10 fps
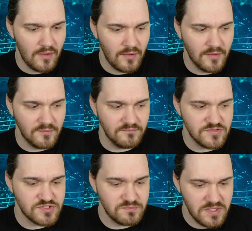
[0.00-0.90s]
Um,
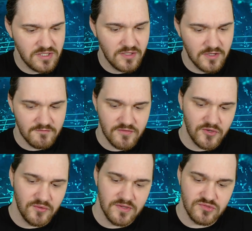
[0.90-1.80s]
speaking of
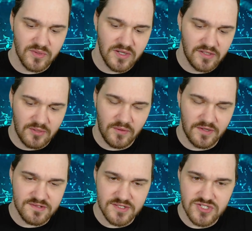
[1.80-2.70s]
though, as well, I
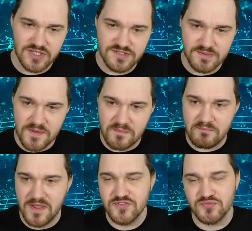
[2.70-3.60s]
want to touch on some of the
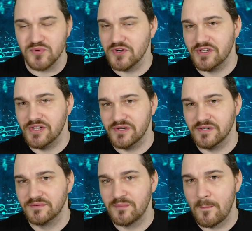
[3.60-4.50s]
bass work
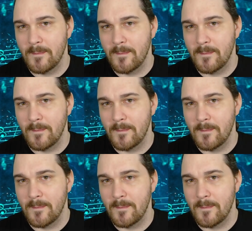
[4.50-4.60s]
here